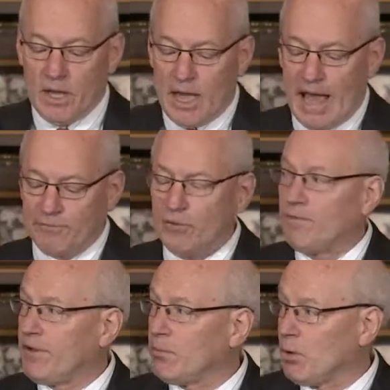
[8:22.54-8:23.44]
After the
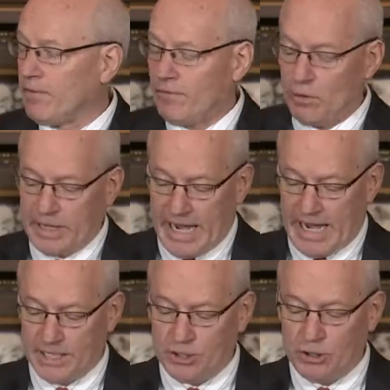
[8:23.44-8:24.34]
February
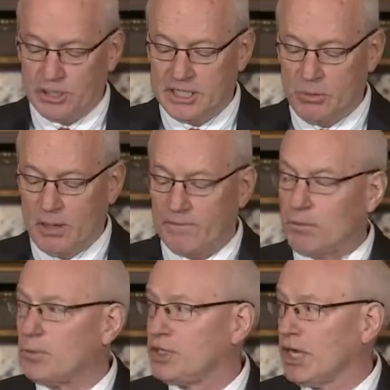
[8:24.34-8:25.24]
forecast, you can see we have a
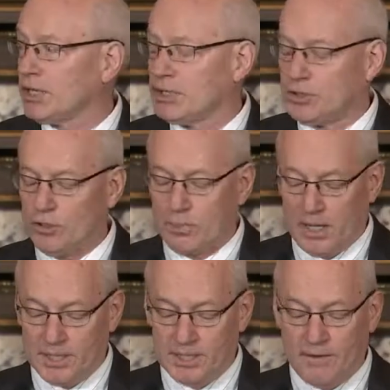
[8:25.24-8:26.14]
projected
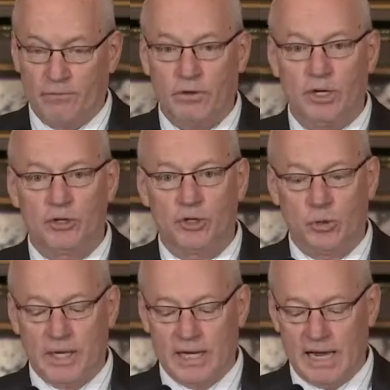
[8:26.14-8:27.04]
surplus of
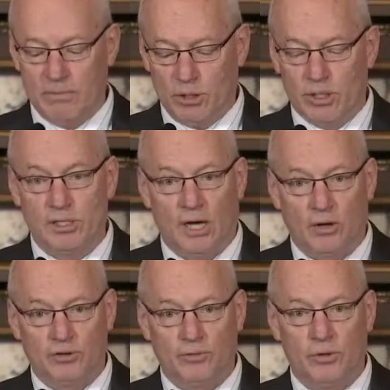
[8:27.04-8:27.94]
$329 million
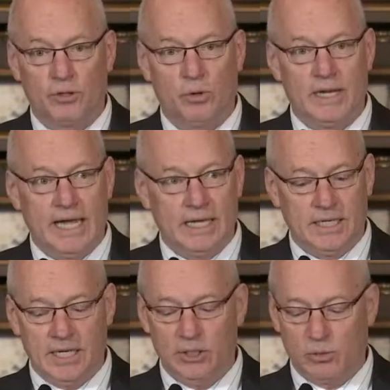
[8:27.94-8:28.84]
for the
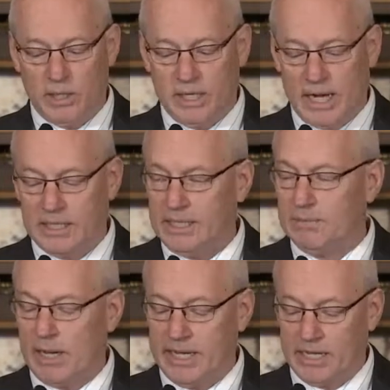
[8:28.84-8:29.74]
2018-2019
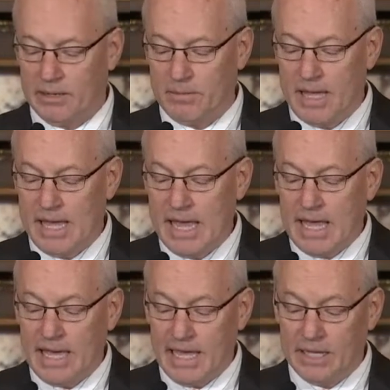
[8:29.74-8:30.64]
biennium,
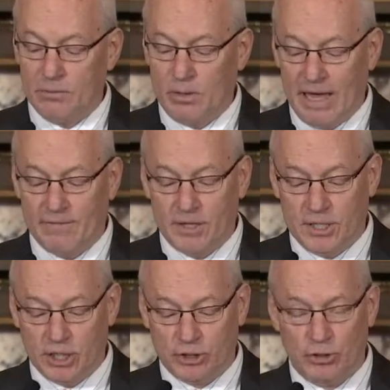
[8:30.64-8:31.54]
and we have an
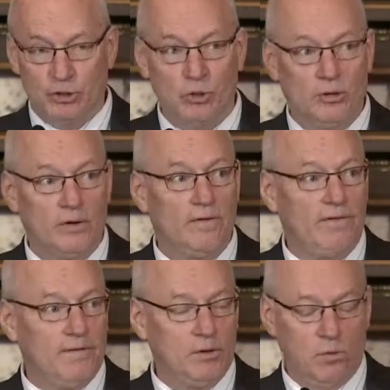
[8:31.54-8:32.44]
additional
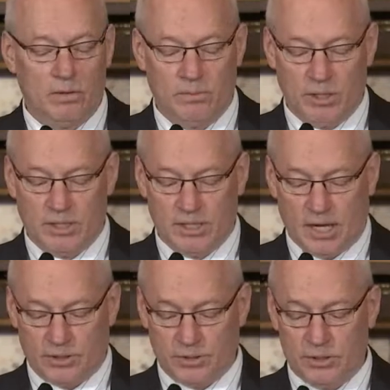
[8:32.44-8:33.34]
$251
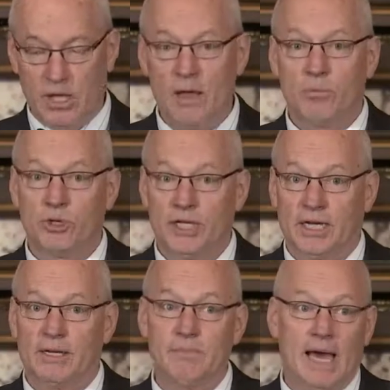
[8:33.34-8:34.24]
million
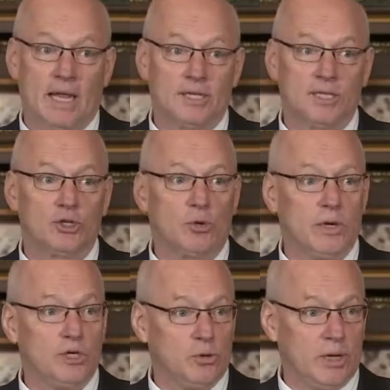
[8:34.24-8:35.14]
projected balance in
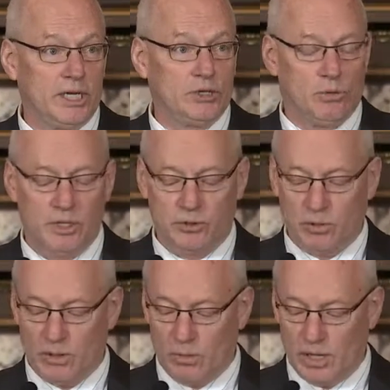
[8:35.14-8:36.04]

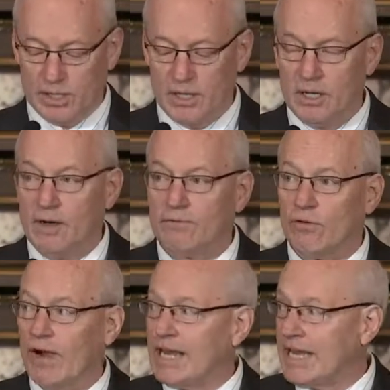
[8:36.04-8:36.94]
2020-2021. For
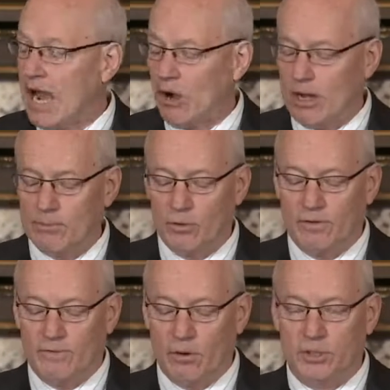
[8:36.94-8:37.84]
right now, I'm going to
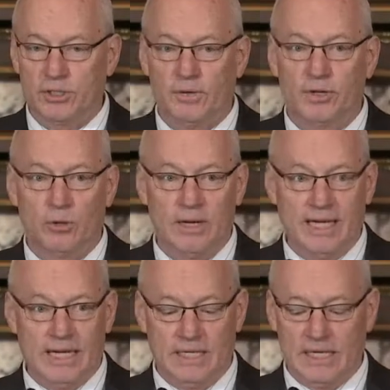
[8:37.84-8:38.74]
focus on the
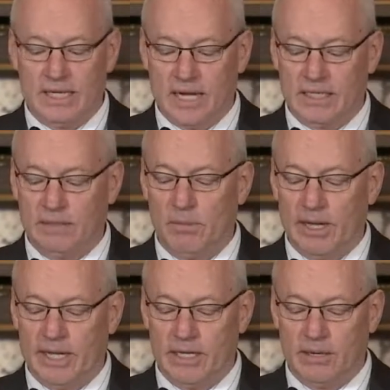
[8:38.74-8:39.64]
2018-19
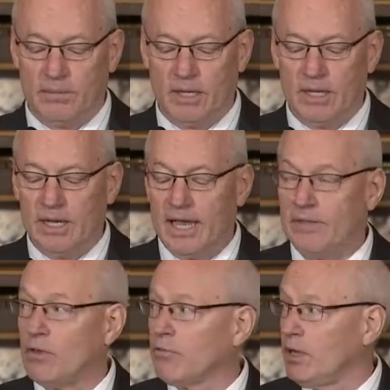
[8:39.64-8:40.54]
biennium and
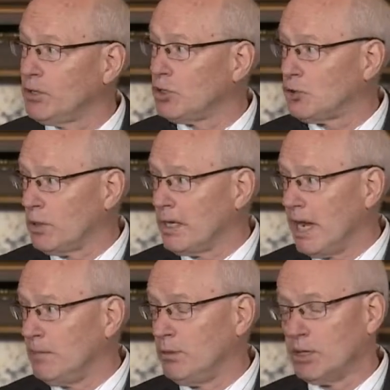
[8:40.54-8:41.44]
the
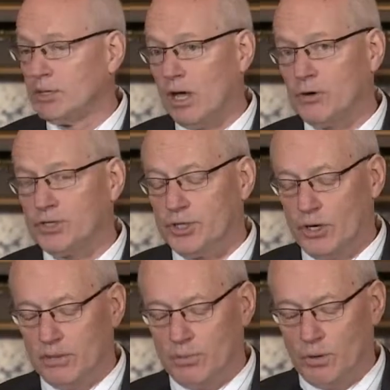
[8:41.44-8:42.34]
$329 million
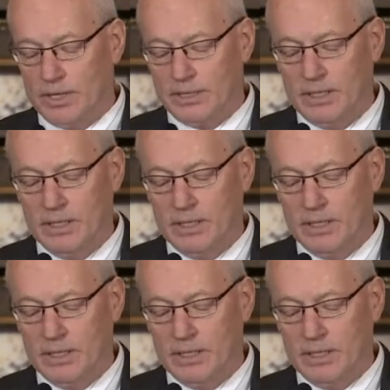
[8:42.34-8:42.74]
starting point.